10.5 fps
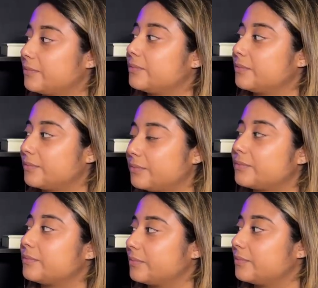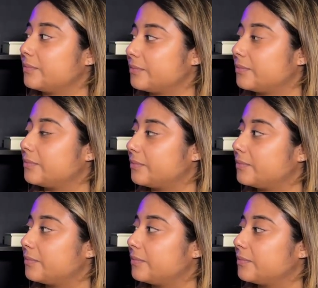
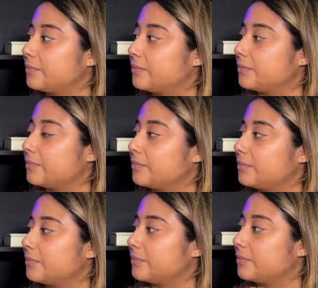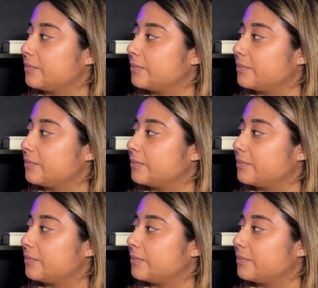[no speech]